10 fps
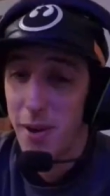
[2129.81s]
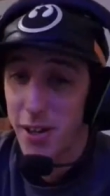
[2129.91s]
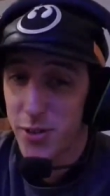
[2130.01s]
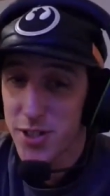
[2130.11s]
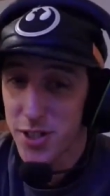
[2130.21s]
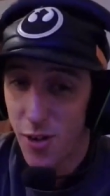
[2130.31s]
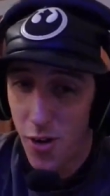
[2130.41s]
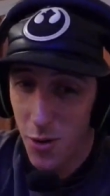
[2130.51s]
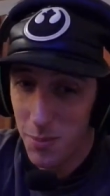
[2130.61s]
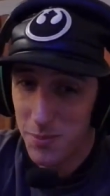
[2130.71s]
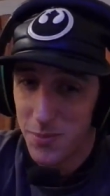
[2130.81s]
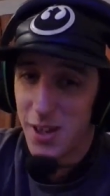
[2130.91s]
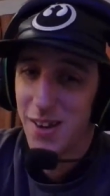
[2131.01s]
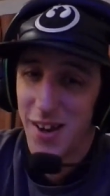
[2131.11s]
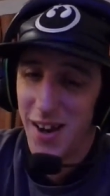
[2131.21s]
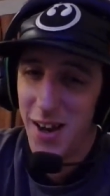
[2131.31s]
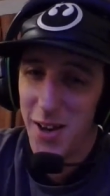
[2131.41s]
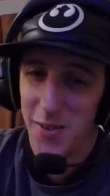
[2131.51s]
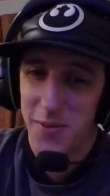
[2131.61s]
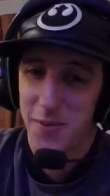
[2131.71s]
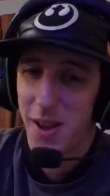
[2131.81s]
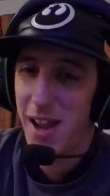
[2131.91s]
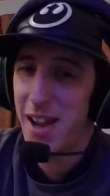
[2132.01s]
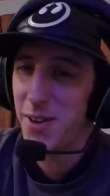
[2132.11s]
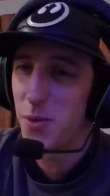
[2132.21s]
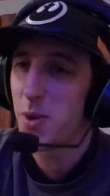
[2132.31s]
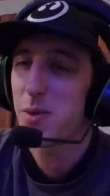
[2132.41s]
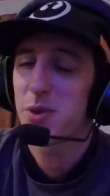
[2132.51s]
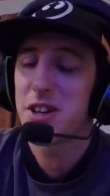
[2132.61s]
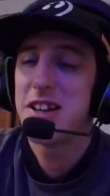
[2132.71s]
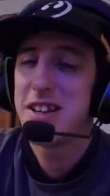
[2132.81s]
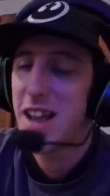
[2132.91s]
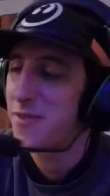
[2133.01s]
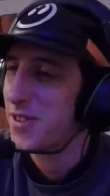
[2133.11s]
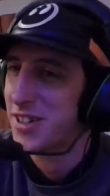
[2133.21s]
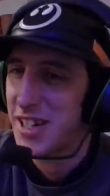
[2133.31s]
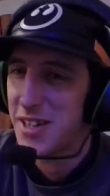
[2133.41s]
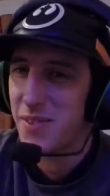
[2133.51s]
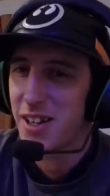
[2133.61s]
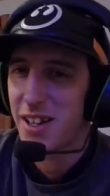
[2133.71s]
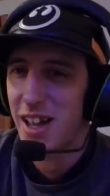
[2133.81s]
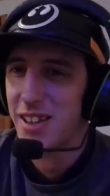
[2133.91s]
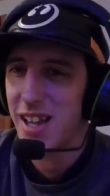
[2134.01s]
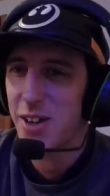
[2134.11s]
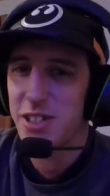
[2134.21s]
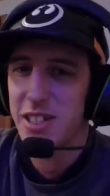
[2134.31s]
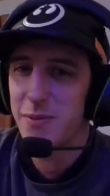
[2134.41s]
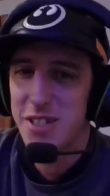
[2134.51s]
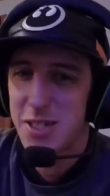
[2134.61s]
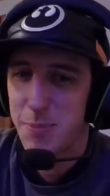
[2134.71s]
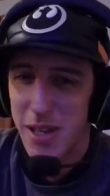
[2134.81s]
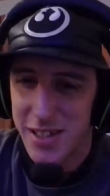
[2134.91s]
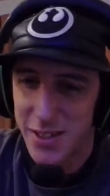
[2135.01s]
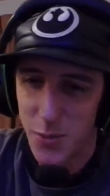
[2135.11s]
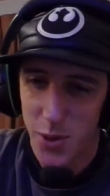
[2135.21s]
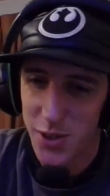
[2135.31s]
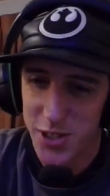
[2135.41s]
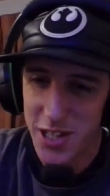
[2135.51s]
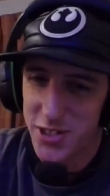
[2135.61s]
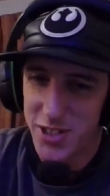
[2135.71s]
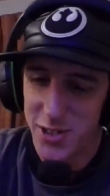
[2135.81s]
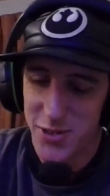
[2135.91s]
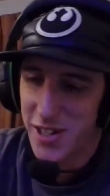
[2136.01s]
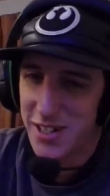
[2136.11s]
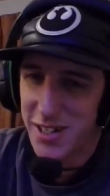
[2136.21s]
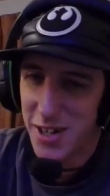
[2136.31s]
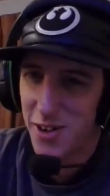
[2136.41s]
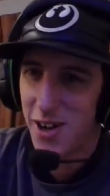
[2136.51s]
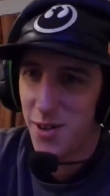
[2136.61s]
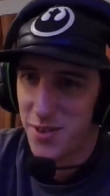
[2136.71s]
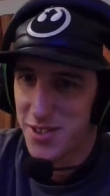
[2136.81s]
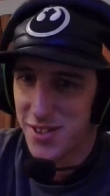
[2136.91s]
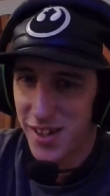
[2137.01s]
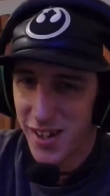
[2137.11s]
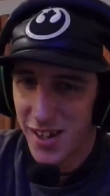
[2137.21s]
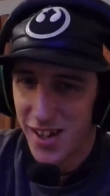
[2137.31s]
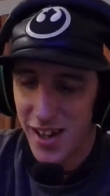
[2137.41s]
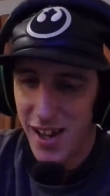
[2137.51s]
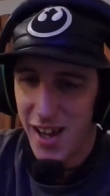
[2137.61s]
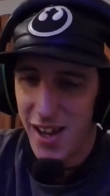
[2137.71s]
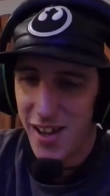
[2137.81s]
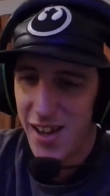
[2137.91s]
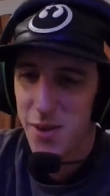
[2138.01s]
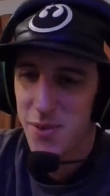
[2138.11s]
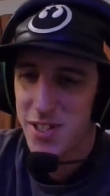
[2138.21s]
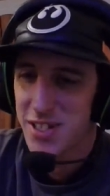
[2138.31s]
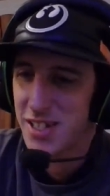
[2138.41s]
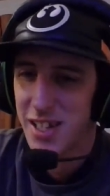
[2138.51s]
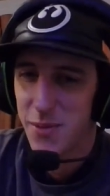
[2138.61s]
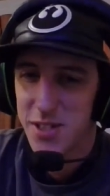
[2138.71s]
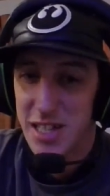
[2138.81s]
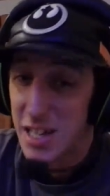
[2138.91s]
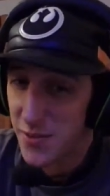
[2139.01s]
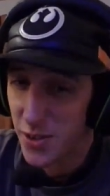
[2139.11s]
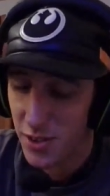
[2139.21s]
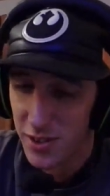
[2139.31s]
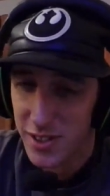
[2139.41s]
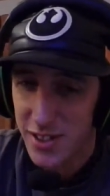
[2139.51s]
in a Christian home, and we were never even allowed to even speak the word Dungeon and Dragon in our house. It was evil.